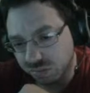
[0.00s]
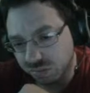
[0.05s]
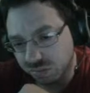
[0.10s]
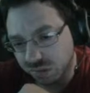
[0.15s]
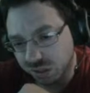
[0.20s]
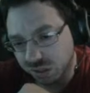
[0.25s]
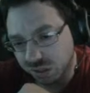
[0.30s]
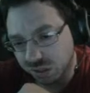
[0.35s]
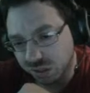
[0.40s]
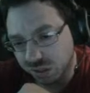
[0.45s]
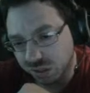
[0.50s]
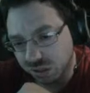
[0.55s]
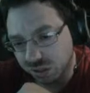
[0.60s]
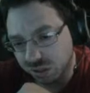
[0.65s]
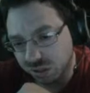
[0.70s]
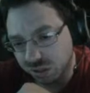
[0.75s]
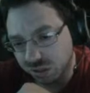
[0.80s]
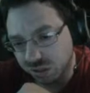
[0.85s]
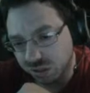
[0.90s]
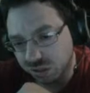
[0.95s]
many
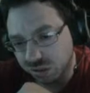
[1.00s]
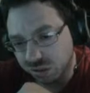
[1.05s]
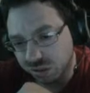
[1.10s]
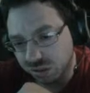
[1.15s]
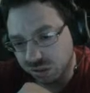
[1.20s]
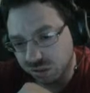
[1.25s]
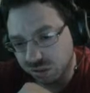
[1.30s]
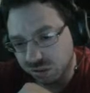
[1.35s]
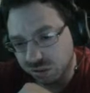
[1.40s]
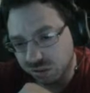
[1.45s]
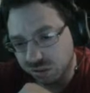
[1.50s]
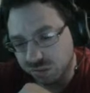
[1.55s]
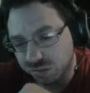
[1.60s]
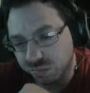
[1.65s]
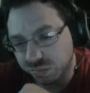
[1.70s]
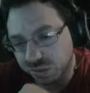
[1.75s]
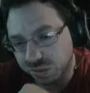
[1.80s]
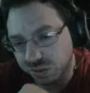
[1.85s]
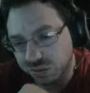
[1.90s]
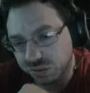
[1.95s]

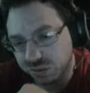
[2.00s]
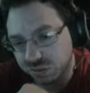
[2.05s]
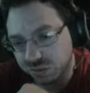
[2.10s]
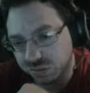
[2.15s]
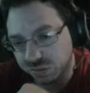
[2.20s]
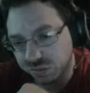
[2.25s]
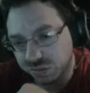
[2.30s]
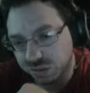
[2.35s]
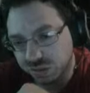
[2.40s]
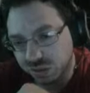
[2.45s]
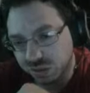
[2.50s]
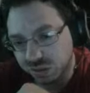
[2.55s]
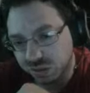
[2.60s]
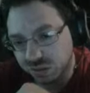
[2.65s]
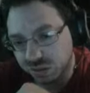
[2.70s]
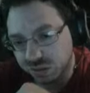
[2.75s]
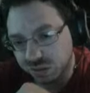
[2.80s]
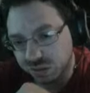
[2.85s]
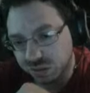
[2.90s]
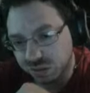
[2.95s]
pictures of
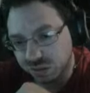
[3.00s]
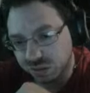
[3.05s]
things